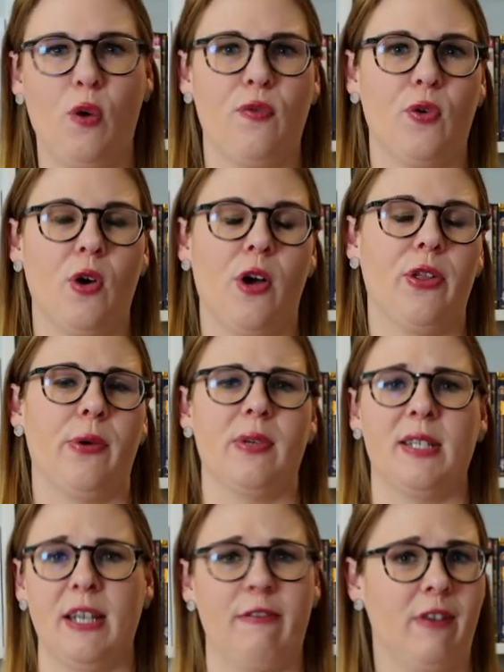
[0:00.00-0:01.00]
Overall, there
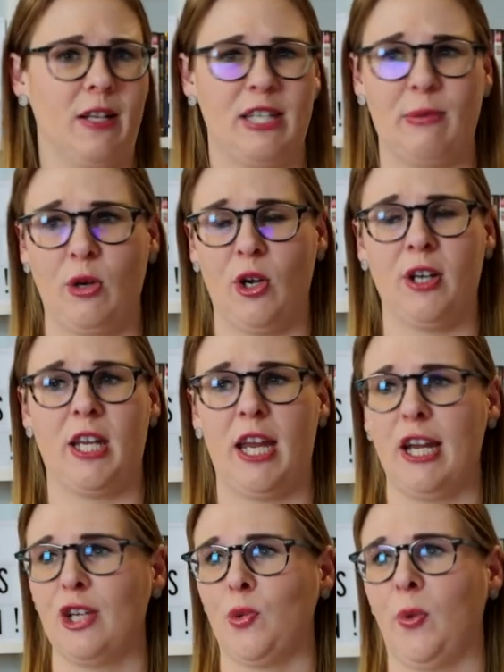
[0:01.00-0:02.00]
was definitely some good
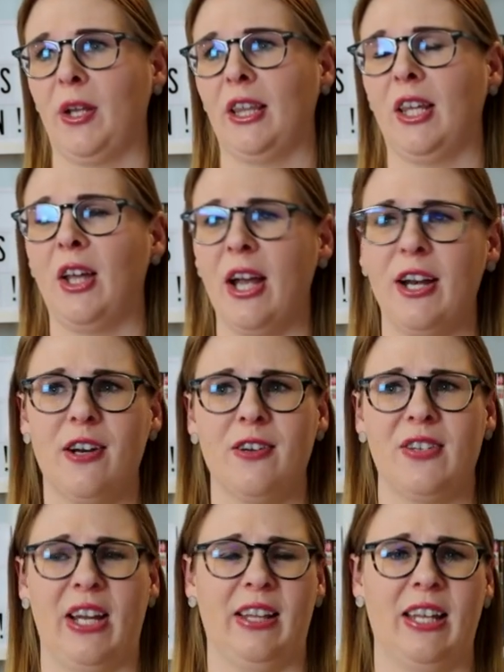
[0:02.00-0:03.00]
Cage
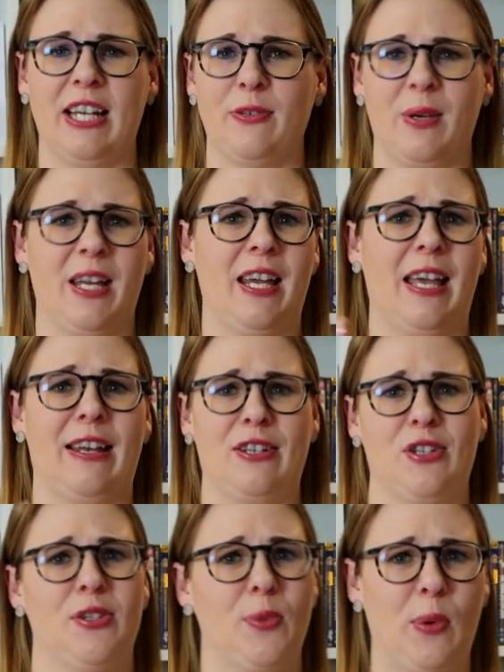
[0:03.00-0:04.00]
one-liners. I liked when he had a
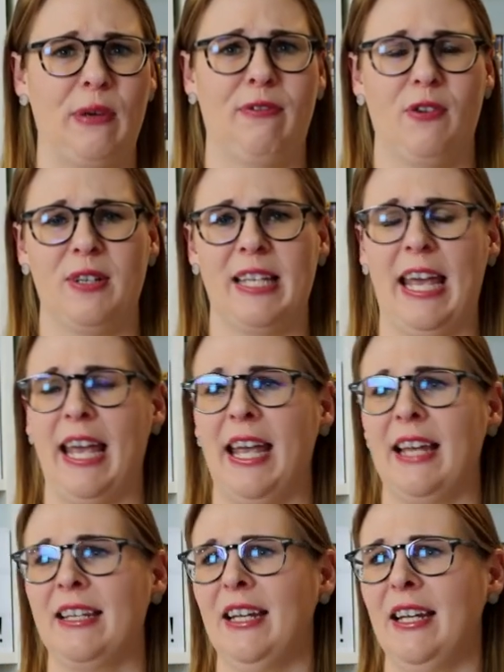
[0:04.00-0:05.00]
sword for his
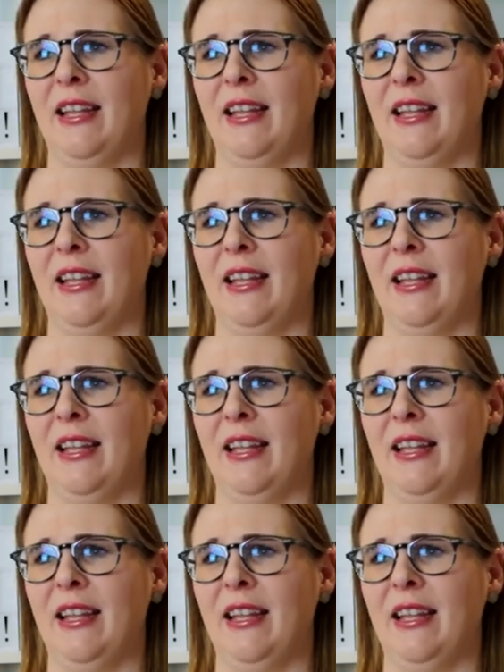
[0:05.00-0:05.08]
hand.